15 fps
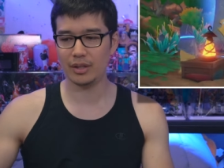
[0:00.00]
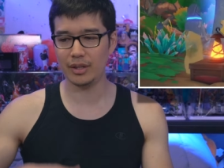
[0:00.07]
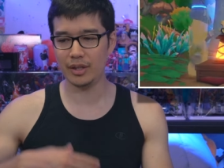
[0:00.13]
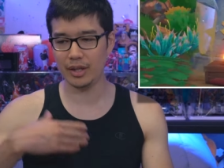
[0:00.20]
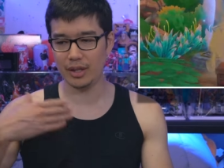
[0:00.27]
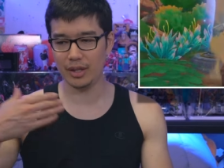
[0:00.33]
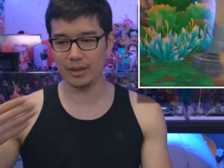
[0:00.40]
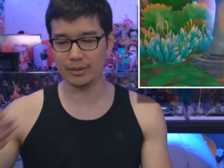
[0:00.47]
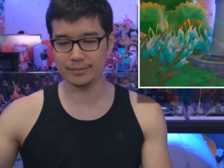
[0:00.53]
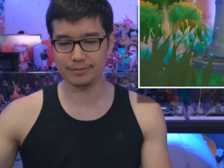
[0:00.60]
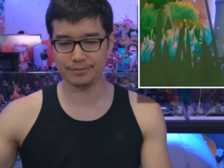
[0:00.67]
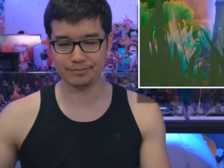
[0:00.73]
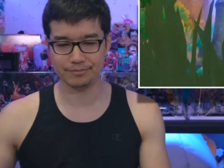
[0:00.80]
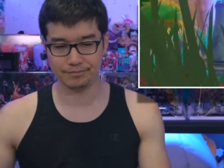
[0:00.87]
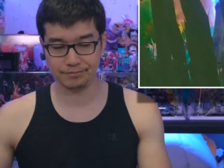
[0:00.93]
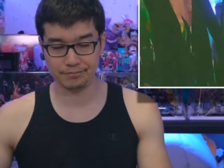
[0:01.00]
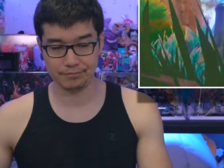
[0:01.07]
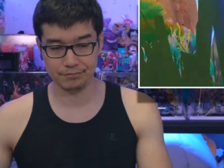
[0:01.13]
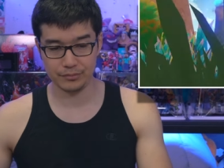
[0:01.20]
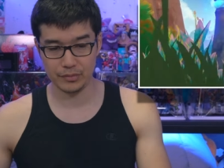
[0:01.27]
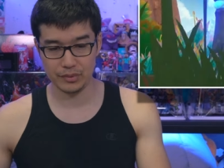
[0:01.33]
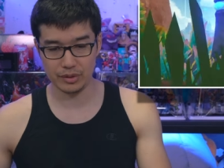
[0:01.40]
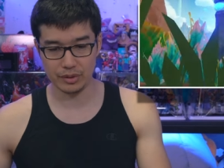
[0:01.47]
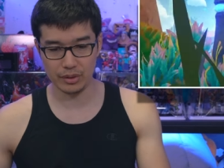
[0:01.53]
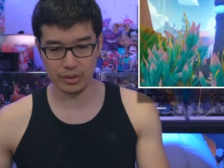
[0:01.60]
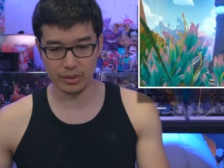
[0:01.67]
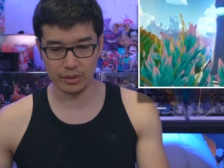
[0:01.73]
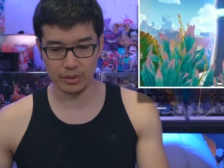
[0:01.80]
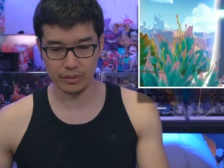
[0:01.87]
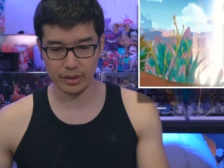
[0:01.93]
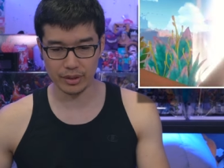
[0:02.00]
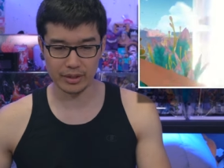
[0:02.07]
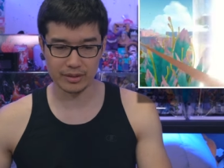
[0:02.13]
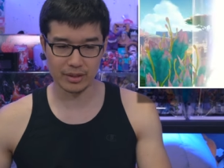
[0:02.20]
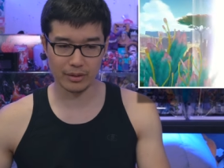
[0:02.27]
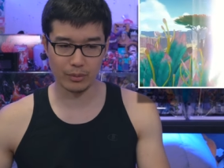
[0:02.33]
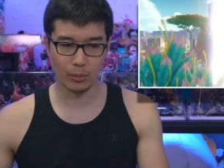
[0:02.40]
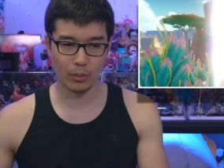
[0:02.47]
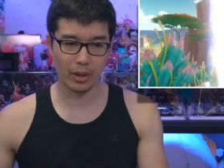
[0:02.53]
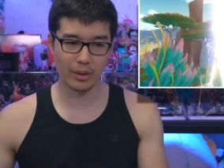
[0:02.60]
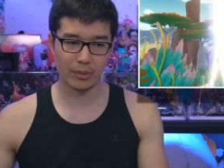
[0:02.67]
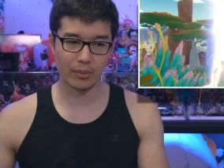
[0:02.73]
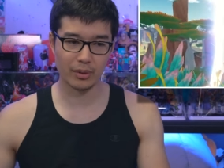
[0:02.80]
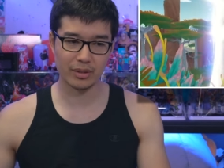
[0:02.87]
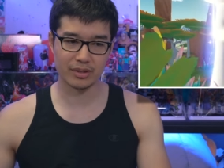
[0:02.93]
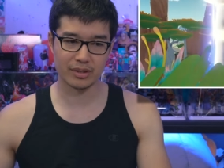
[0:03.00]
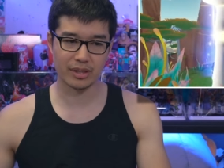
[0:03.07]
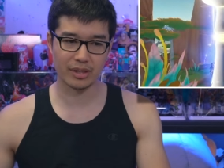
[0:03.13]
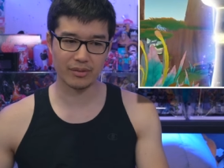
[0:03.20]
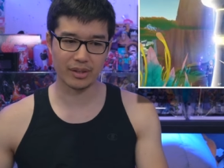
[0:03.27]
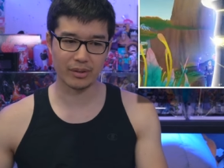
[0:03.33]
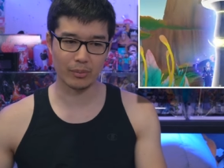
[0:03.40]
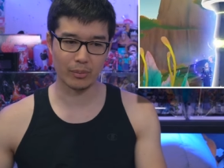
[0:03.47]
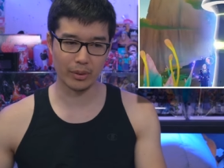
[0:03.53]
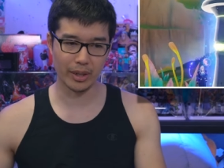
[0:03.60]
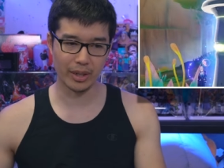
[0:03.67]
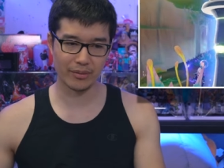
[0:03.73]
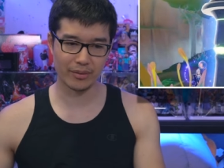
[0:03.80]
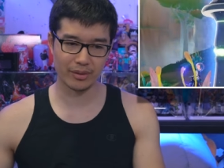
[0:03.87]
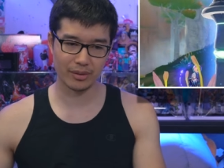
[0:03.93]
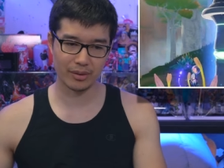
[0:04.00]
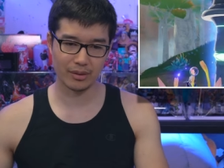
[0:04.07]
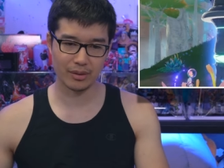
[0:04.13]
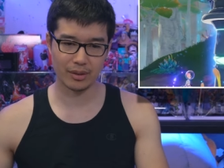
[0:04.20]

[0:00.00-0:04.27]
um, the like I said, the water one is kind of like whatever.